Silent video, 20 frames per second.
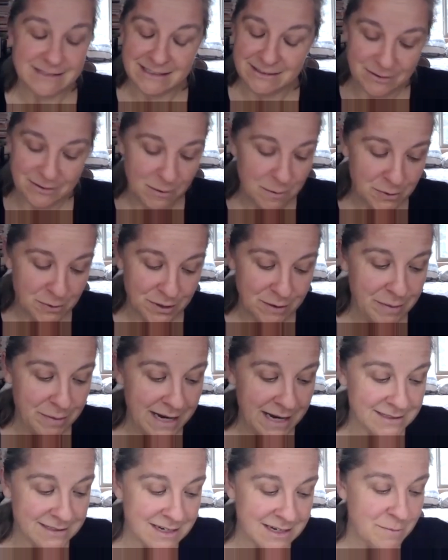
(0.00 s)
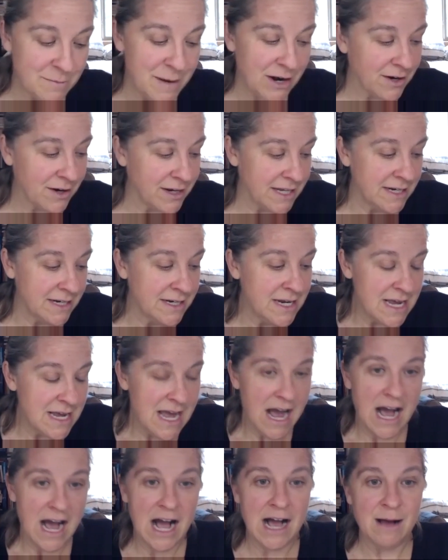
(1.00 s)
Don't put it past an American.
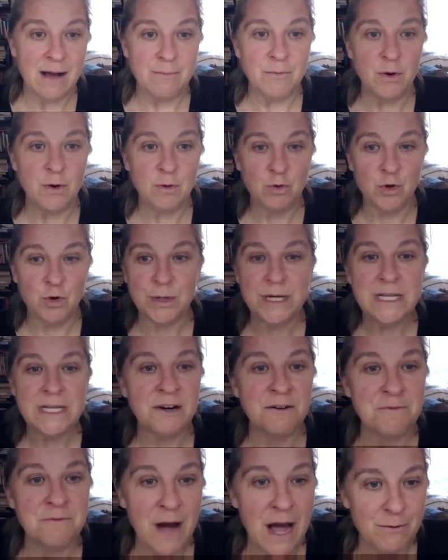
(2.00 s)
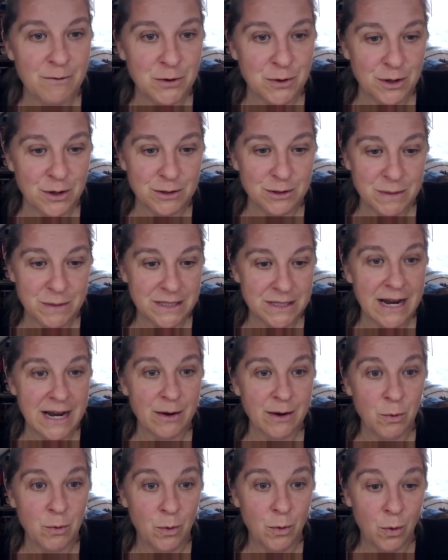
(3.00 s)
Greet their 5-year-old and be like,
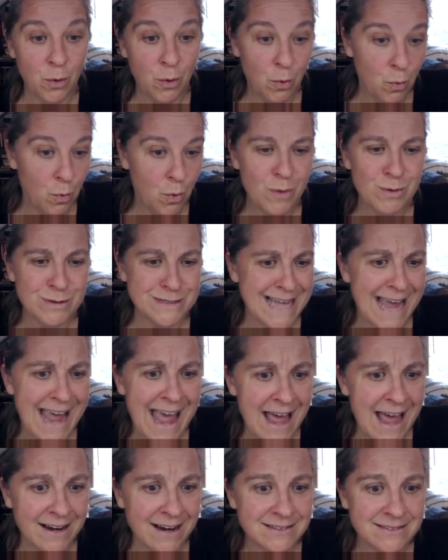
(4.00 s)
what was that?